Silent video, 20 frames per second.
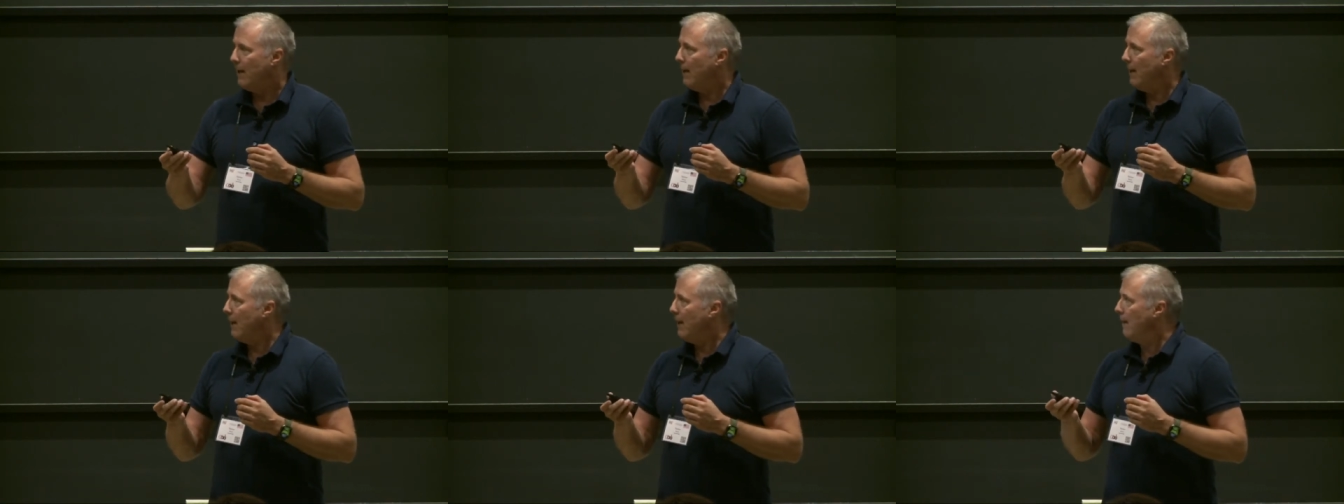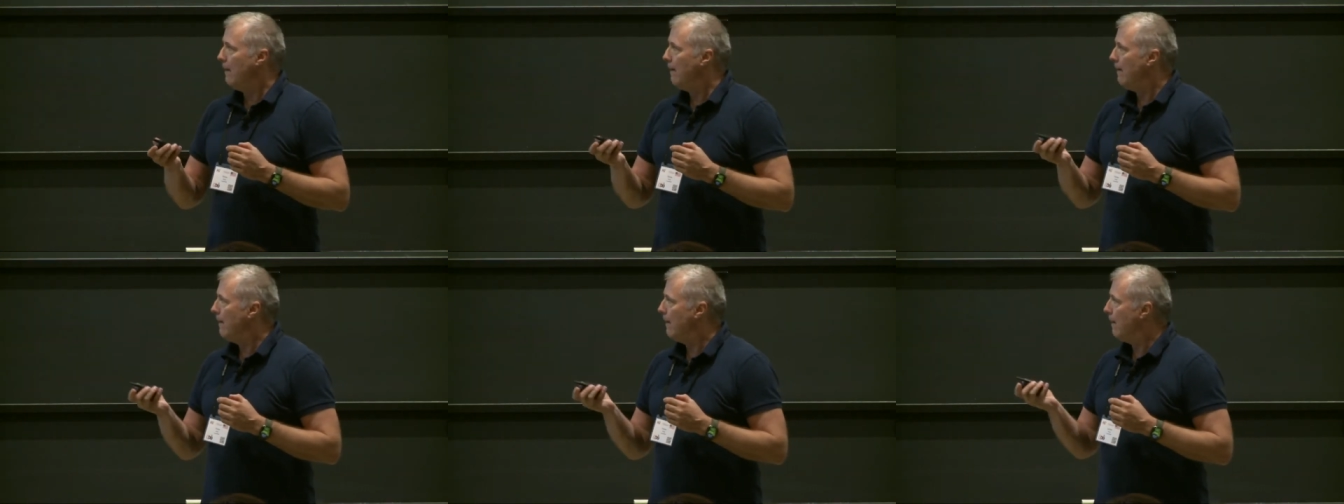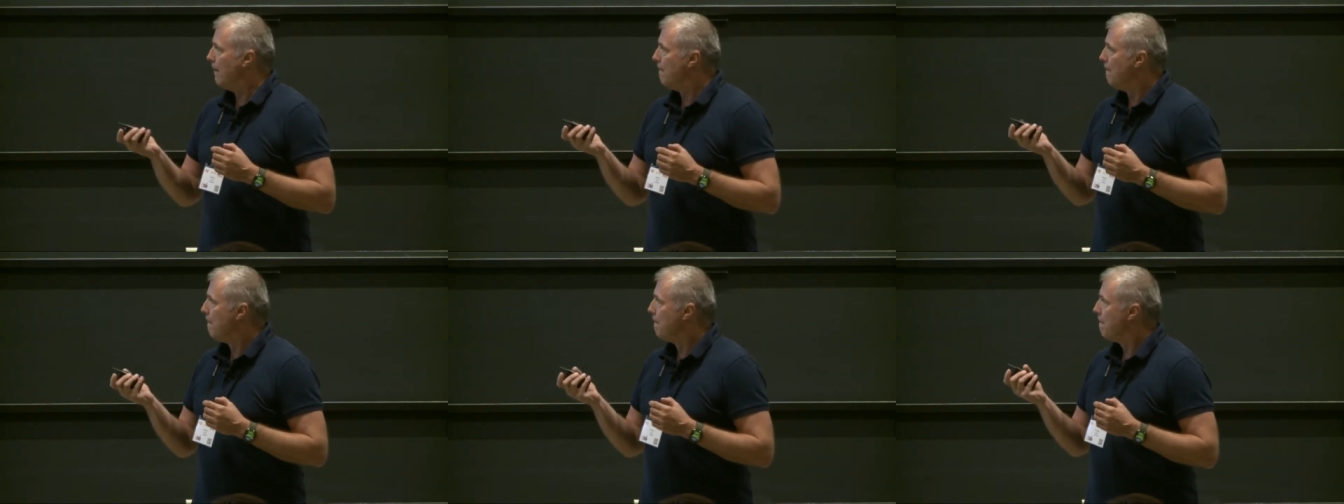And
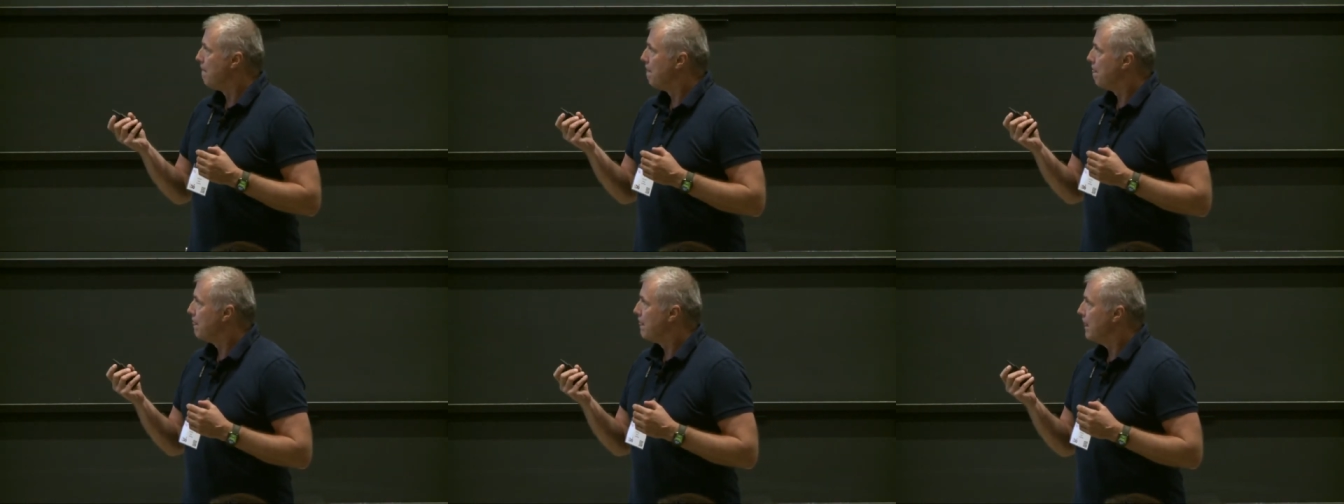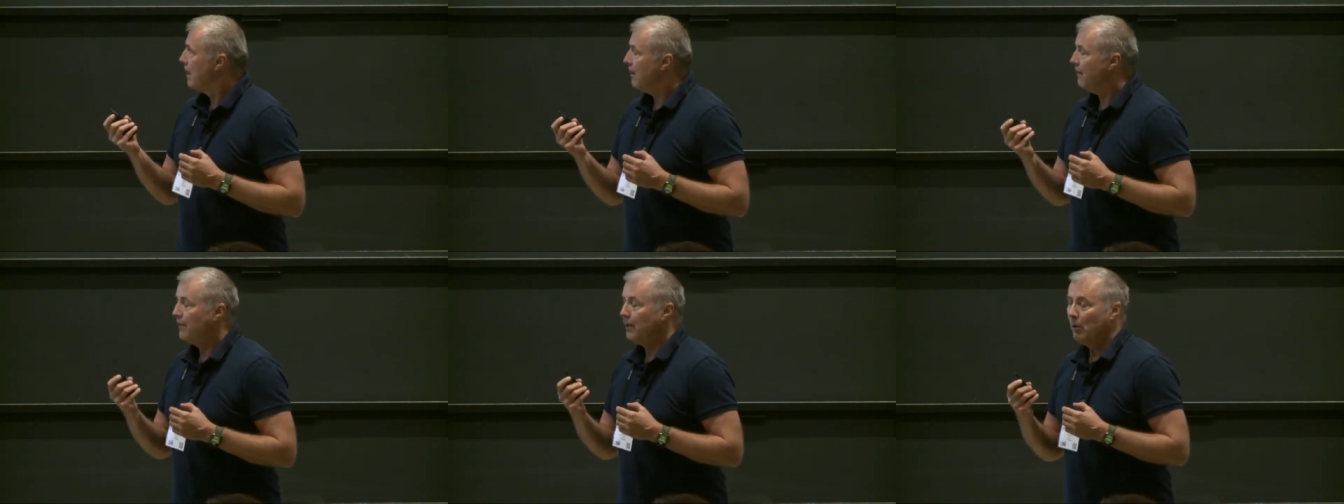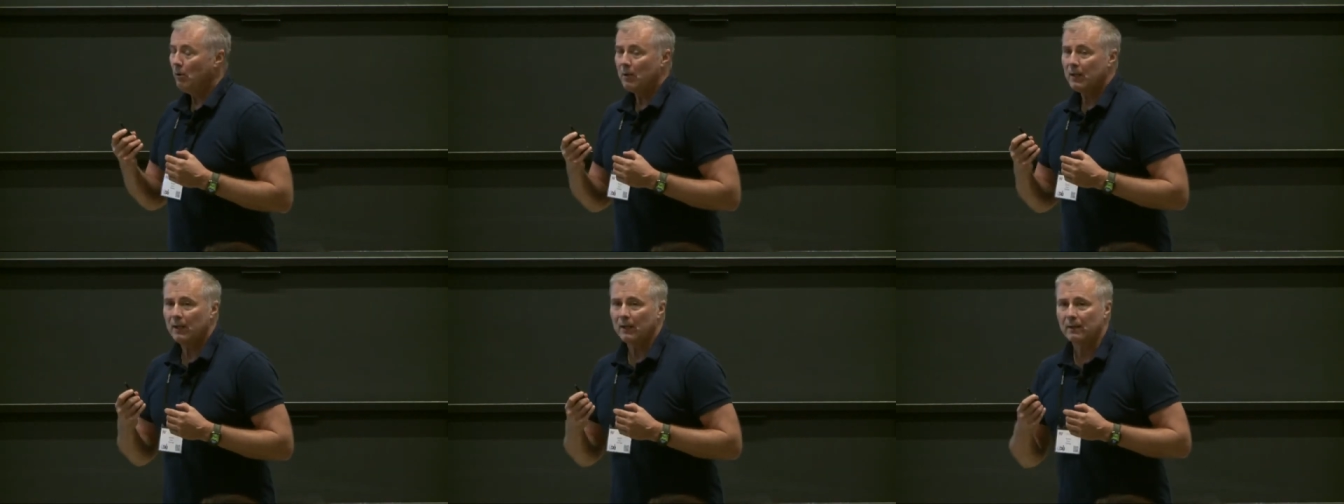if you
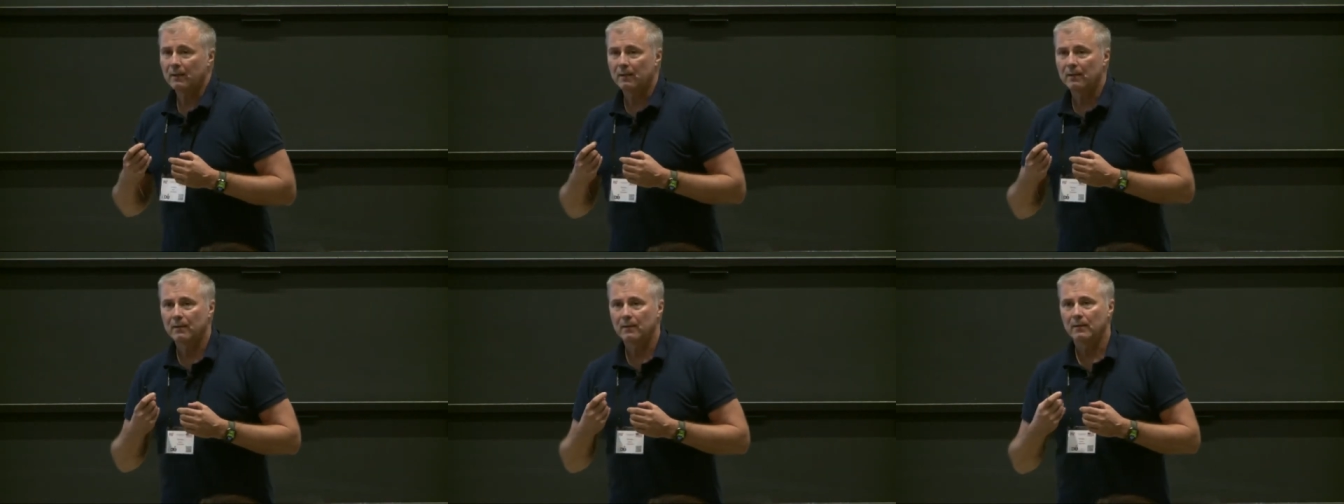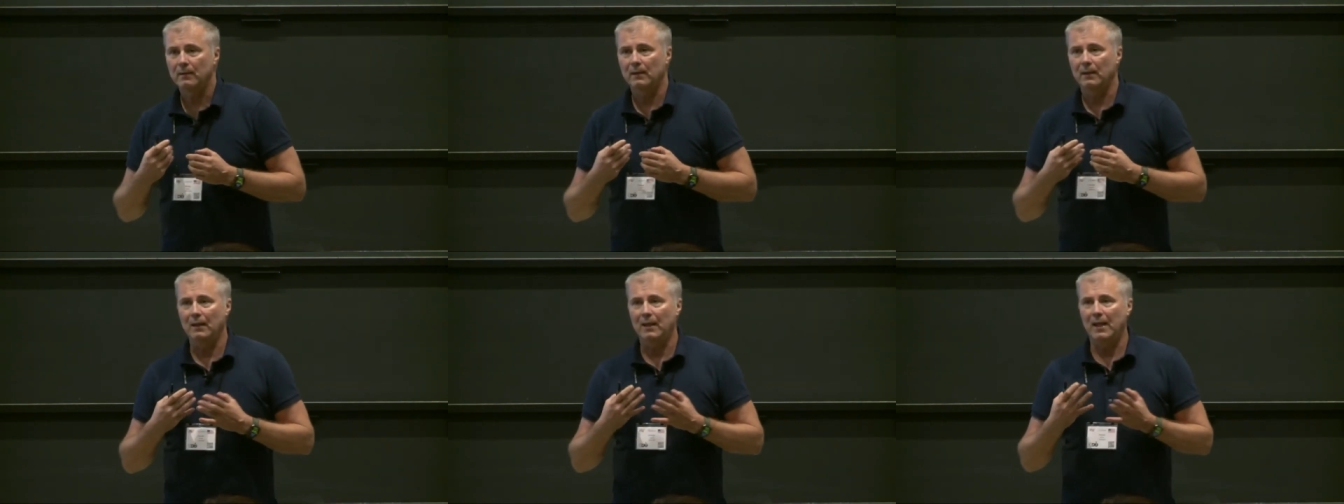look at the